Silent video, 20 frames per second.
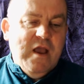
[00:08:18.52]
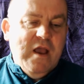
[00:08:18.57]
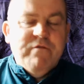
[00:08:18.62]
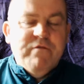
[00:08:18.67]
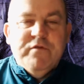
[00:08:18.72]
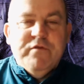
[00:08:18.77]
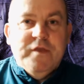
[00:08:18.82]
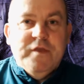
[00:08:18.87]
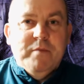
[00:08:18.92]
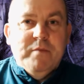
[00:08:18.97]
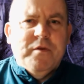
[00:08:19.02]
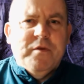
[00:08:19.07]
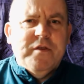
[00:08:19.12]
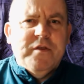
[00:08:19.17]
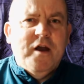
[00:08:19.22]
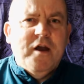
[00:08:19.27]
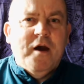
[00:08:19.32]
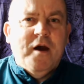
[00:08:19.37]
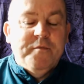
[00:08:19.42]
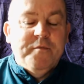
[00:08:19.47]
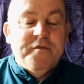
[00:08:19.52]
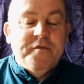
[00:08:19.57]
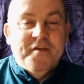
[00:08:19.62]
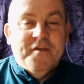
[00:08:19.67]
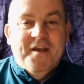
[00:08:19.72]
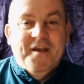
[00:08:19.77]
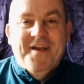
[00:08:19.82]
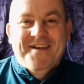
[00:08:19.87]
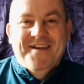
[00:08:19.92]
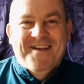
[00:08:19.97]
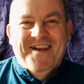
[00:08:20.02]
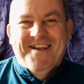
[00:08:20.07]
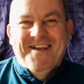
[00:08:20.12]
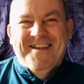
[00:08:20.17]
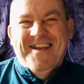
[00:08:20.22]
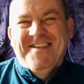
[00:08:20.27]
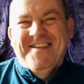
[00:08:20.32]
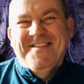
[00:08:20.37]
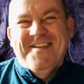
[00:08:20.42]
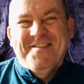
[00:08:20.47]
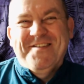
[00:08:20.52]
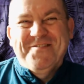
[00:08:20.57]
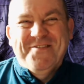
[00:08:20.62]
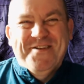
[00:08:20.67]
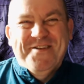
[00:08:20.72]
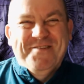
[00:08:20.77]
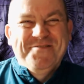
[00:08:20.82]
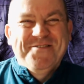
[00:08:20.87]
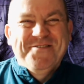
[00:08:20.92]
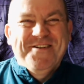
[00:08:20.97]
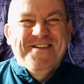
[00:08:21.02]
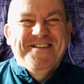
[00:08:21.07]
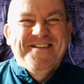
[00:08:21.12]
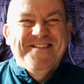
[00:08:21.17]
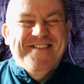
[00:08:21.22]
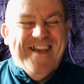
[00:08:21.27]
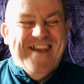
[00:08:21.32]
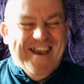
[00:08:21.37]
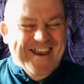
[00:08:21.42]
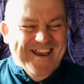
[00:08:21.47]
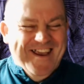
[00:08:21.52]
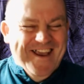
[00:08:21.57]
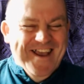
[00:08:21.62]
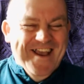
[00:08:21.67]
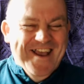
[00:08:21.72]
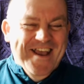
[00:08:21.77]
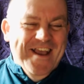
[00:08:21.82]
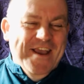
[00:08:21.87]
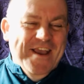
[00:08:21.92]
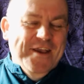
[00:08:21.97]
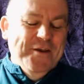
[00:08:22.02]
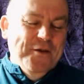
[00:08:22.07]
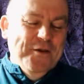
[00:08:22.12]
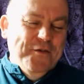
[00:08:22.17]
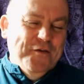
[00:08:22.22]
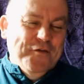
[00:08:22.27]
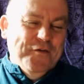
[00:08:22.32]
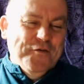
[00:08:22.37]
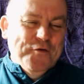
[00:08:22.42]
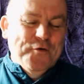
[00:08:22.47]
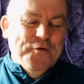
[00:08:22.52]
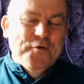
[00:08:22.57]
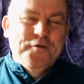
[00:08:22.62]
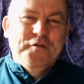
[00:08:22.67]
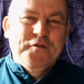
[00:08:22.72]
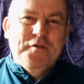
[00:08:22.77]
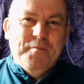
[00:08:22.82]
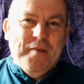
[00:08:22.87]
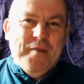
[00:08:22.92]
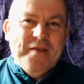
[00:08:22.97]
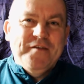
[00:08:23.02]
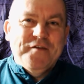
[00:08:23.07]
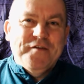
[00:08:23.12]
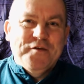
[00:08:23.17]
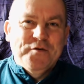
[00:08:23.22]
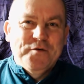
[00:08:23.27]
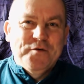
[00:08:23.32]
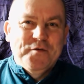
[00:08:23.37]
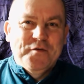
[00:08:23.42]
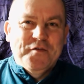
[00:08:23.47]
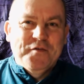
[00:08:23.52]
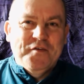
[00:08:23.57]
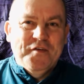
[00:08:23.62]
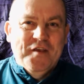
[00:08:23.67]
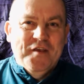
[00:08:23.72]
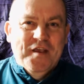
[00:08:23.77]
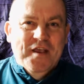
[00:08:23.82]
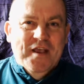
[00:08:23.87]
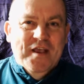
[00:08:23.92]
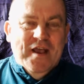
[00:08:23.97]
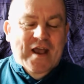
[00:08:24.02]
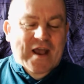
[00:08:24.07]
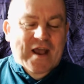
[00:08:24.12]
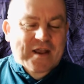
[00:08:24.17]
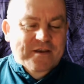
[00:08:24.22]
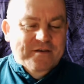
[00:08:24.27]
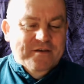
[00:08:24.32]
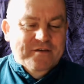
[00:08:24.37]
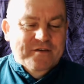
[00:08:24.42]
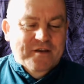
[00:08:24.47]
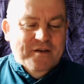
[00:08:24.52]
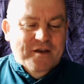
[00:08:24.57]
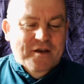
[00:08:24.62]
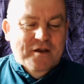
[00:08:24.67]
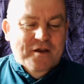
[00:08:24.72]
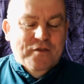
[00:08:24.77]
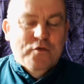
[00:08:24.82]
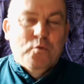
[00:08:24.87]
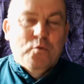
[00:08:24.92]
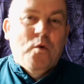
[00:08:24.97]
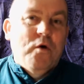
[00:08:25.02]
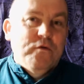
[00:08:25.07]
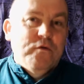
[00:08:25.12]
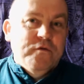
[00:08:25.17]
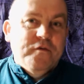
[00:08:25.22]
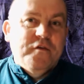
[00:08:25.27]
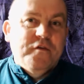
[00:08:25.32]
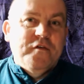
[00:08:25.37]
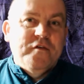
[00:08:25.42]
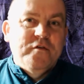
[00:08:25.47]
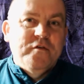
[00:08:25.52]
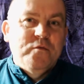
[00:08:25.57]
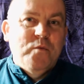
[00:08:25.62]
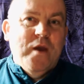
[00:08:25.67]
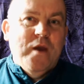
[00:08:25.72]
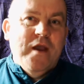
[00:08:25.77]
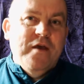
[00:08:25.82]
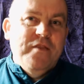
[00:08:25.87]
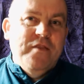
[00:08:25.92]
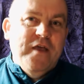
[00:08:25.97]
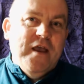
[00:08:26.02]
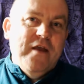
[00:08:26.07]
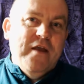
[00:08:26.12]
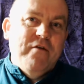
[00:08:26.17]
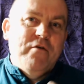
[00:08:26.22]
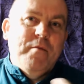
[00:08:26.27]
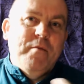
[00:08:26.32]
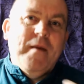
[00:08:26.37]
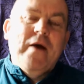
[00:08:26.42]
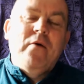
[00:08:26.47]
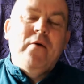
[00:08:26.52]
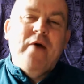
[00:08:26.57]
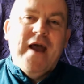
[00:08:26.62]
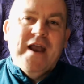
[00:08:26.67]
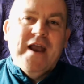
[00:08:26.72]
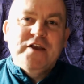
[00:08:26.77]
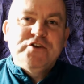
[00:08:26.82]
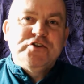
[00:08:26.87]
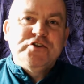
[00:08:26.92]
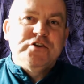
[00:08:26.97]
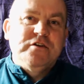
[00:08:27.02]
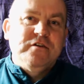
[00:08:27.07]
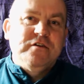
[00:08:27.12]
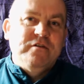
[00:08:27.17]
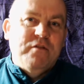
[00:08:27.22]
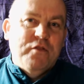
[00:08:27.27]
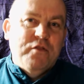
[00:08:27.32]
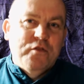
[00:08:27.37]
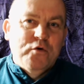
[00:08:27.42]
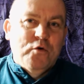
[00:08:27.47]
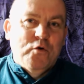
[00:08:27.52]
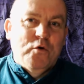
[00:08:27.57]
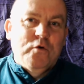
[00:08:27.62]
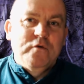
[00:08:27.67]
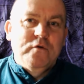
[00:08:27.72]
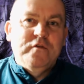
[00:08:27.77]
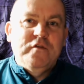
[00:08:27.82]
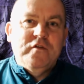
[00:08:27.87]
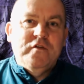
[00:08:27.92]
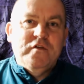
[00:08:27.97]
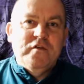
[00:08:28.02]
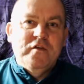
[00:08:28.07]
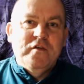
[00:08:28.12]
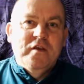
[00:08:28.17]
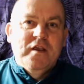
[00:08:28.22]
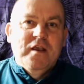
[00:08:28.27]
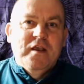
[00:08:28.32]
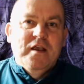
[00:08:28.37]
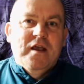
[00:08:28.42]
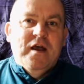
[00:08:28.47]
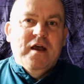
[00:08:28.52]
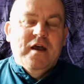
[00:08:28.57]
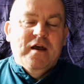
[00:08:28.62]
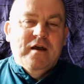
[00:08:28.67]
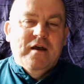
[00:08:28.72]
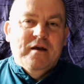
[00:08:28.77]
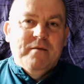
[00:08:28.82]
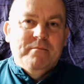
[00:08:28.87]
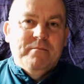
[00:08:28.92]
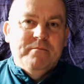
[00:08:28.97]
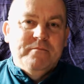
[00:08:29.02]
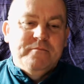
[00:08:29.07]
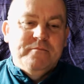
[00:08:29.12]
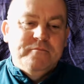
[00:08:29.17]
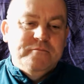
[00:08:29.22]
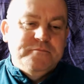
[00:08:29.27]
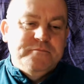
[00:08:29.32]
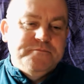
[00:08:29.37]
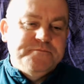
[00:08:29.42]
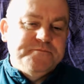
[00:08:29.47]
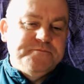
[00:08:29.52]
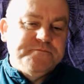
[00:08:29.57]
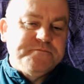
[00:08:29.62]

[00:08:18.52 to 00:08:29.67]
everything but the cups. I guess that's what I'm trying to say. The swords, the pentacles, and the wands, where they're about action, thoughts, and